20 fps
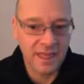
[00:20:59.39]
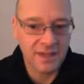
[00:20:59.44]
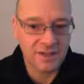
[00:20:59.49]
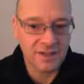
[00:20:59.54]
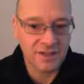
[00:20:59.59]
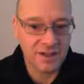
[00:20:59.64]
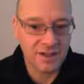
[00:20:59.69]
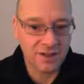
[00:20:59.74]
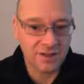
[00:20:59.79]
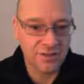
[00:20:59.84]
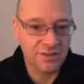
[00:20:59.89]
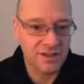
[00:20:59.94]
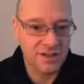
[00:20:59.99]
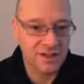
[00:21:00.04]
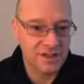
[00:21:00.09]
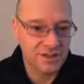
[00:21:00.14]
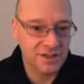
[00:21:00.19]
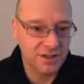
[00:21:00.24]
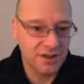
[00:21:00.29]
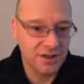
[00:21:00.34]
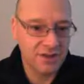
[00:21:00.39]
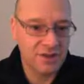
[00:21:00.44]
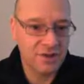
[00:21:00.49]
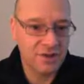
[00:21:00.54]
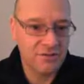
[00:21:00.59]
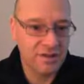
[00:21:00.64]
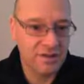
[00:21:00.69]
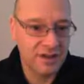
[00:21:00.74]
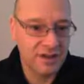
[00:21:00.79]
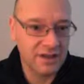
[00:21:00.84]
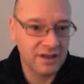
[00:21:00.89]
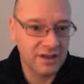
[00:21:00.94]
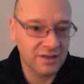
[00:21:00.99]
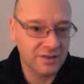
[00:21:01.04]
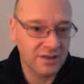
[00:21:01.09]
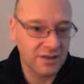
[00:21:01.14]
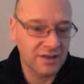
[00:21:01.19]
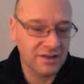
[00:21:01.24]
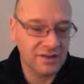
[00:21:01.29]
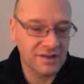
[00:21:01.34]
So this is an enduring
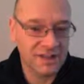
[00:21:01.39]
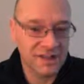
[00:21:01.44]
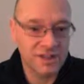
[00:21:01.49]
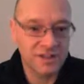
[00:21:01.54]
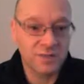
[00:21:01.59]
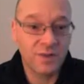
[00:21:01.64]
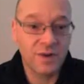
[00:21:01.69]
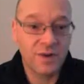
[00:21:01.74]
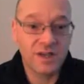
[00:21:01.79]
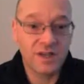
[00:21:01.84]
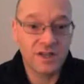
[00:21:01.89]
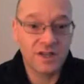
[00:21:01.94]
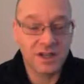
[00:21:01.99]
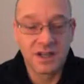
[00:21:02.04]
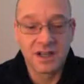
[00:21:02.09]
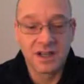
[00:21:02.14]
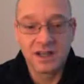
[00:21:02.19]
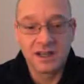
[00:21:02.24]
advantage, which